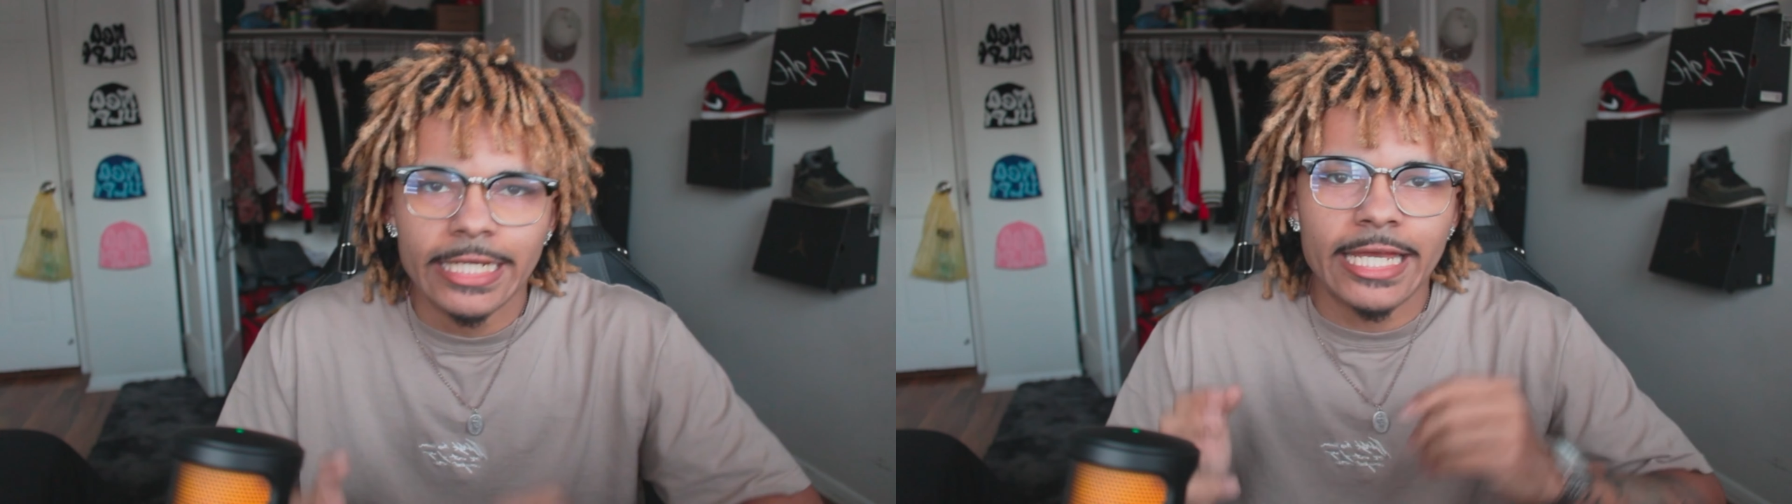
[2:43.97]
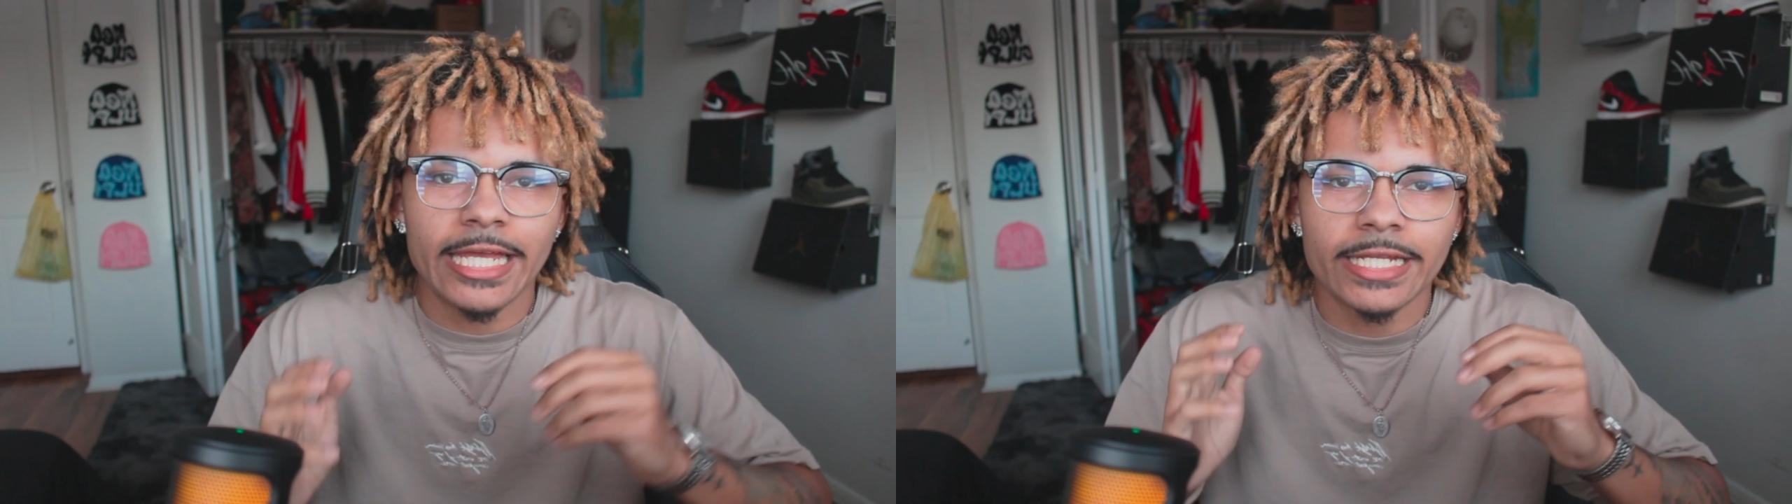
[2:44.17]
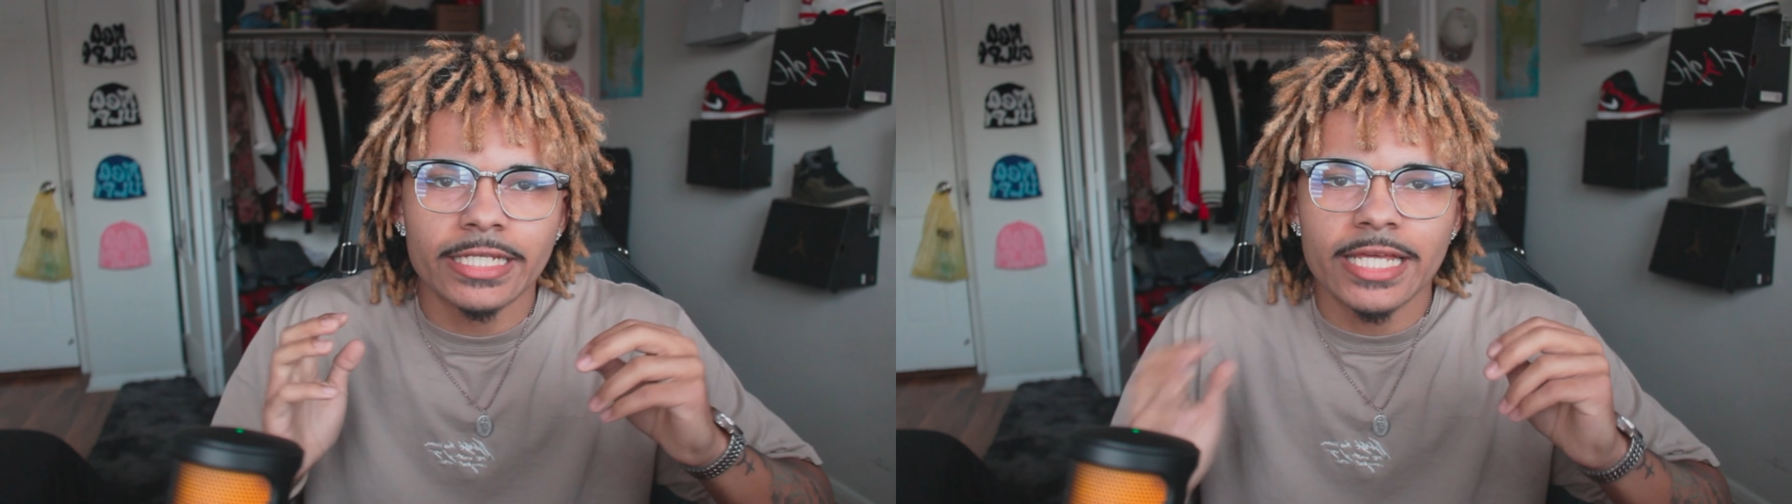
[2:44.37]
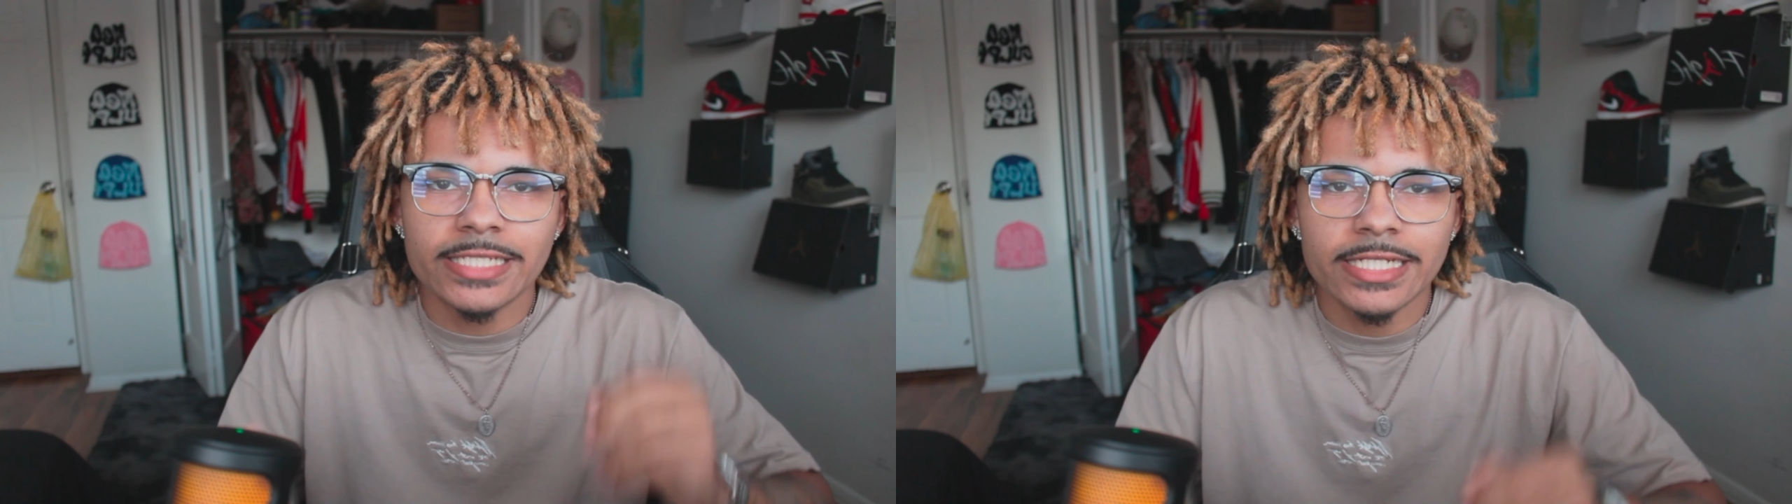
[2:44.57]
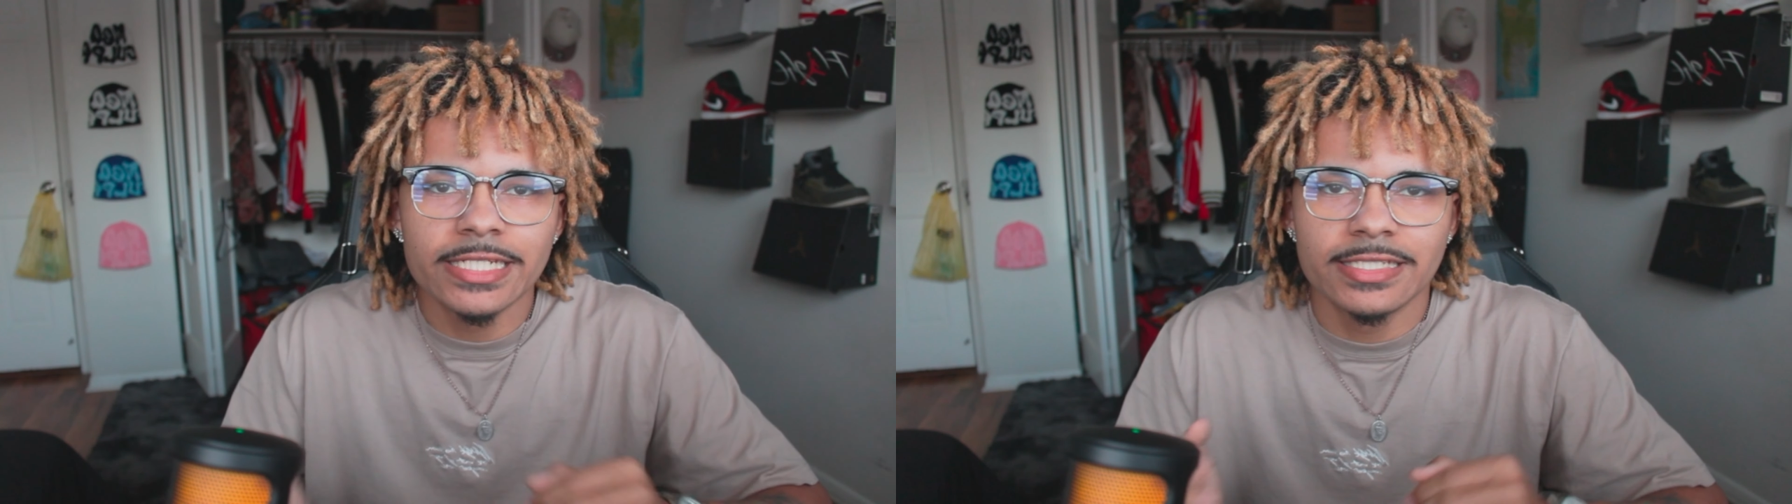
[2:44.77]
and they
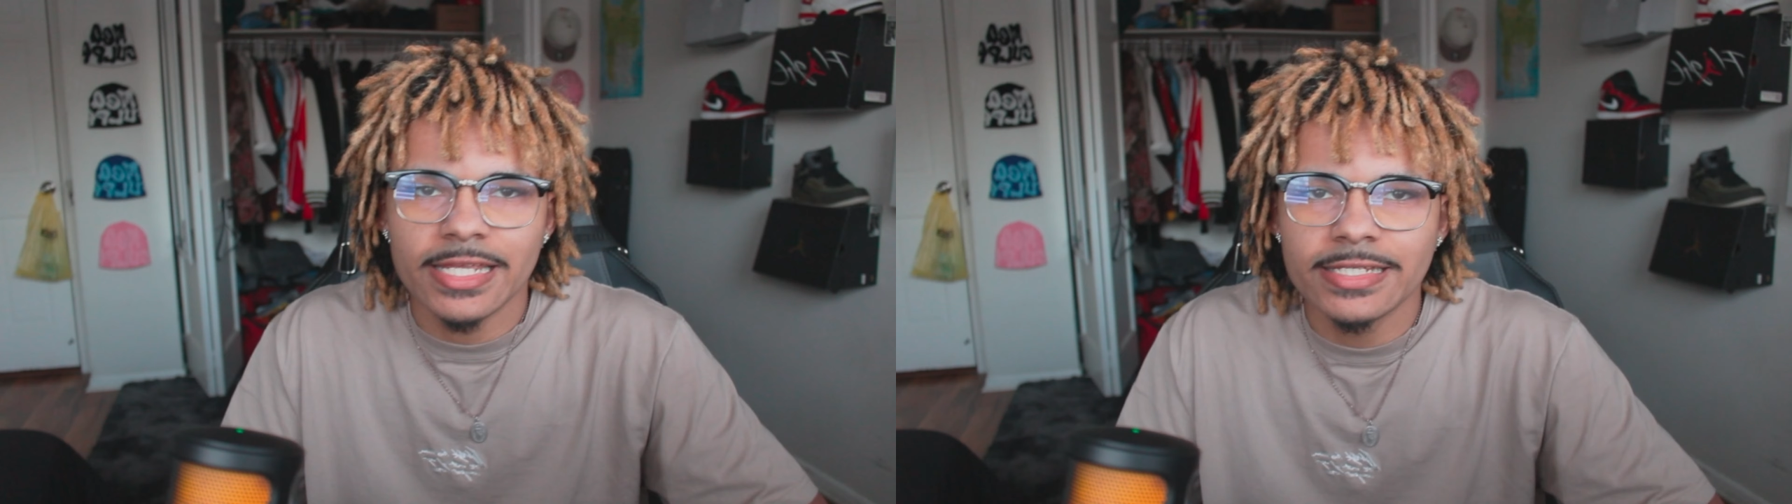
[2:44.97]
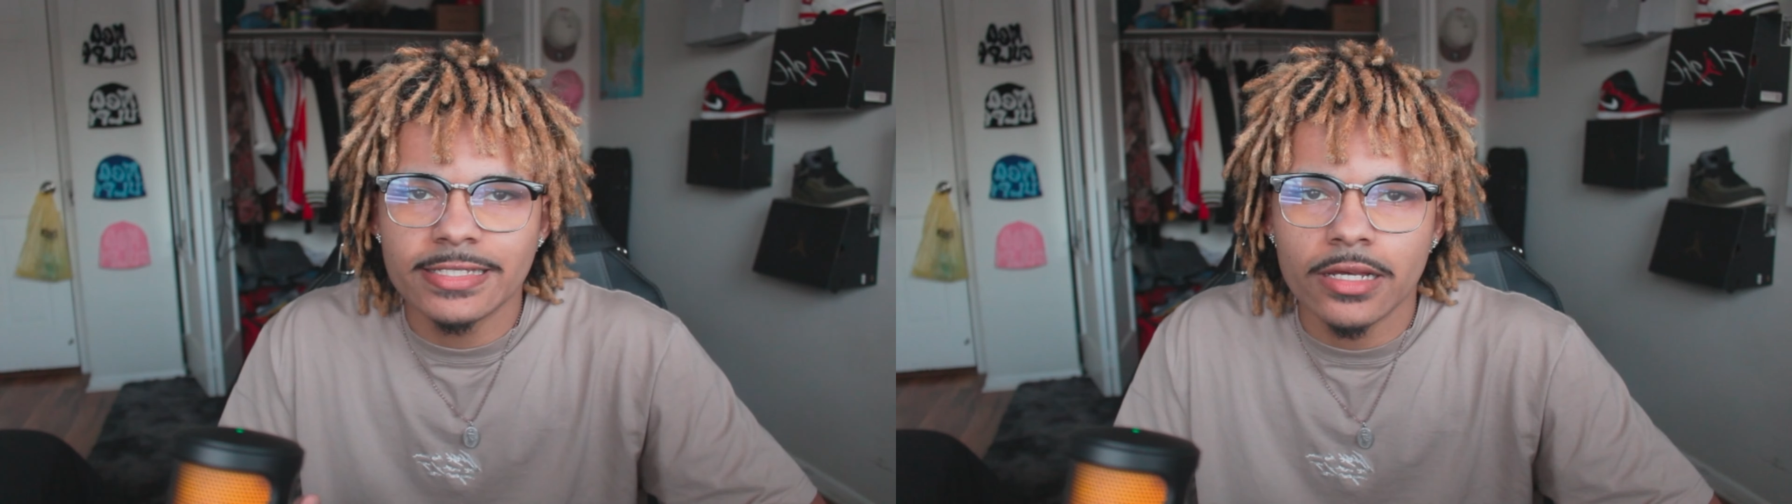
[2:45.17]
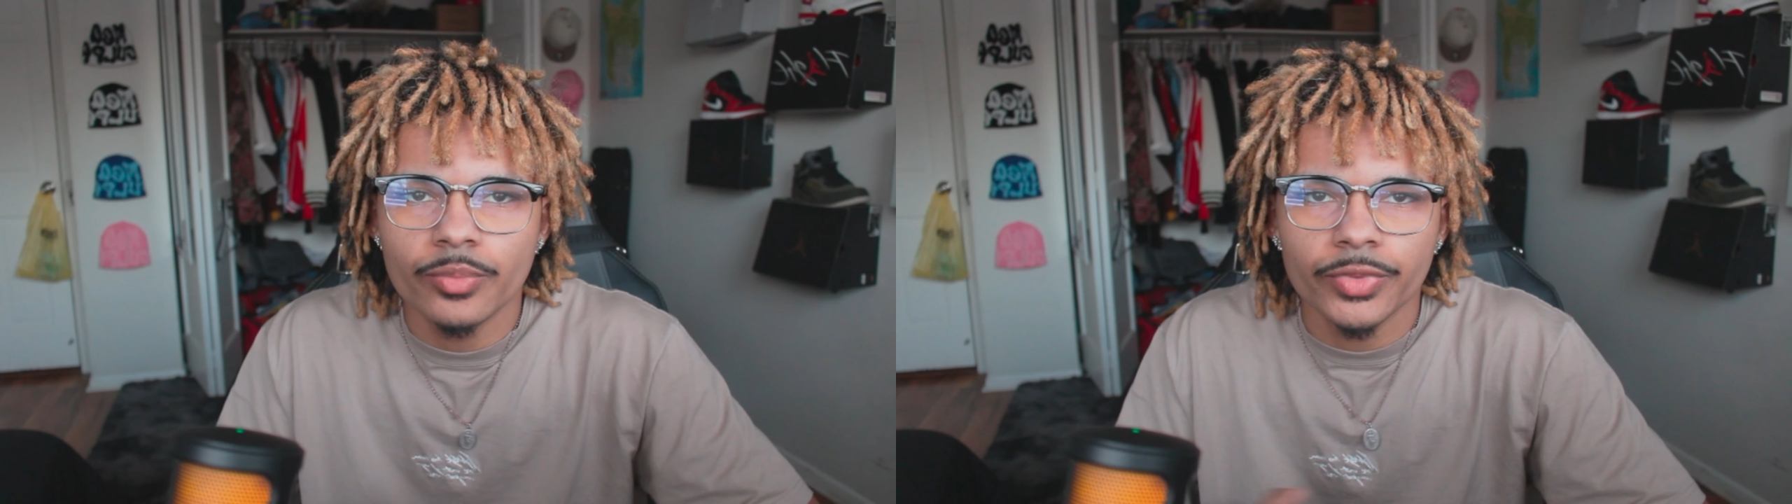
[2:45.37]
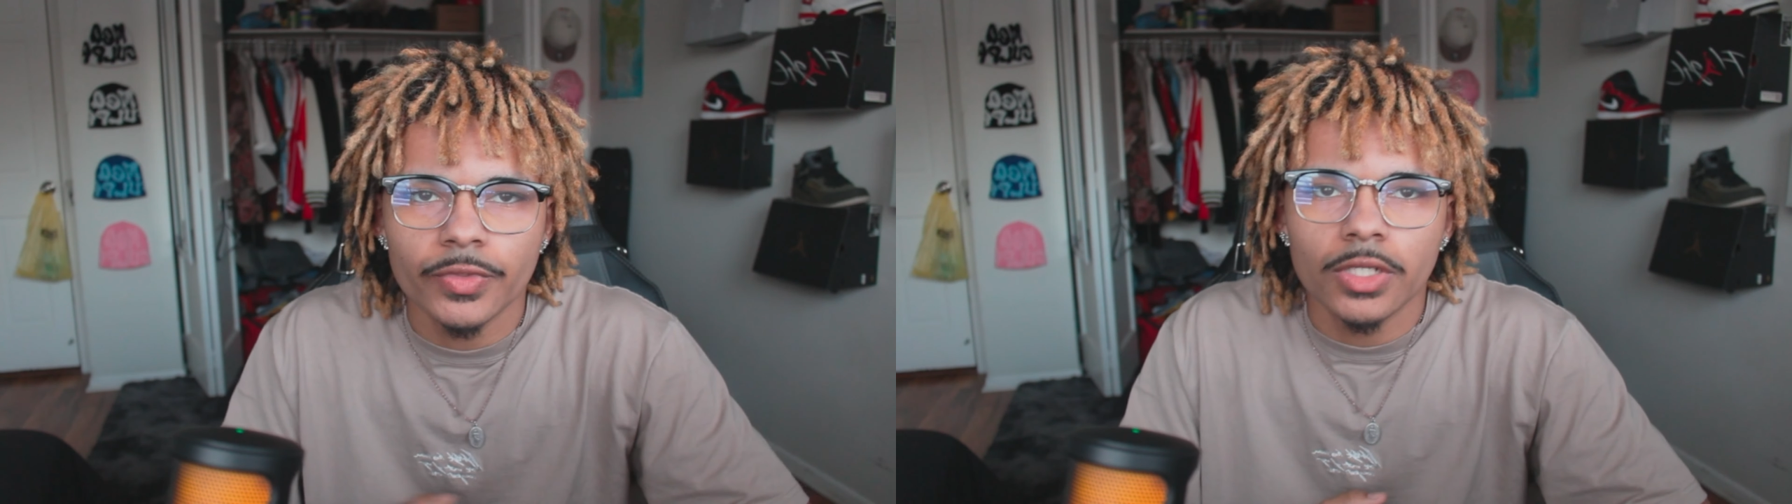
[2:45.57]
tend to tense up,